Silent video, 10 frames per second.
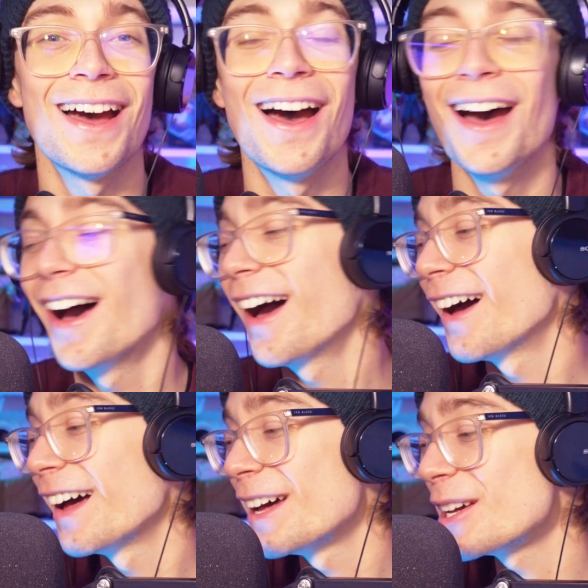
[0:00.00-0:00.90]

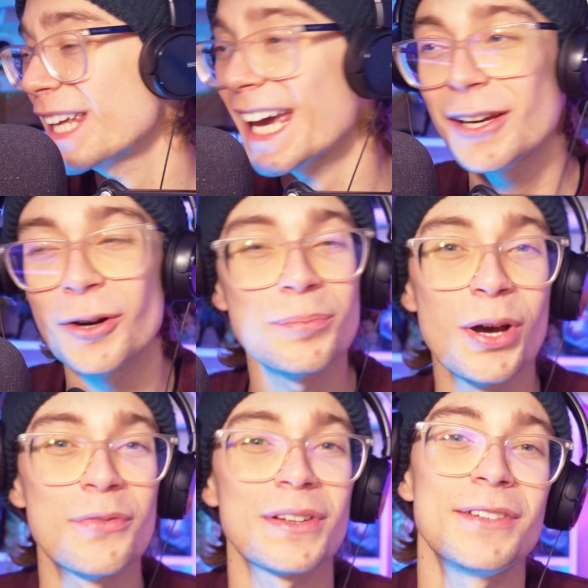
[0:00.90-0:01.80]
getting on
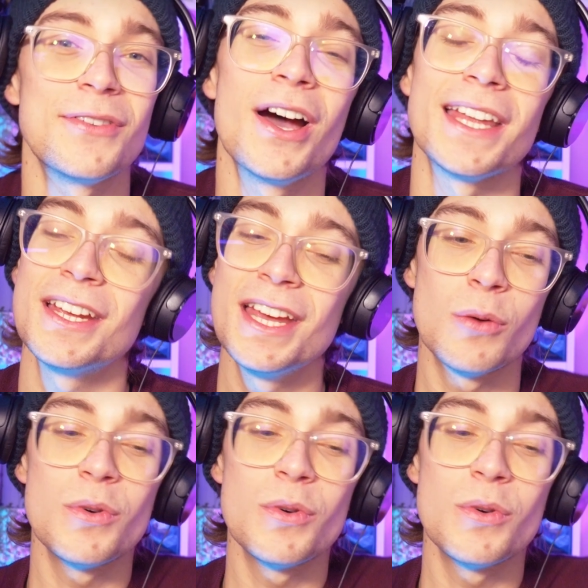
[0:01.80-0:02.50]
perfectly fine.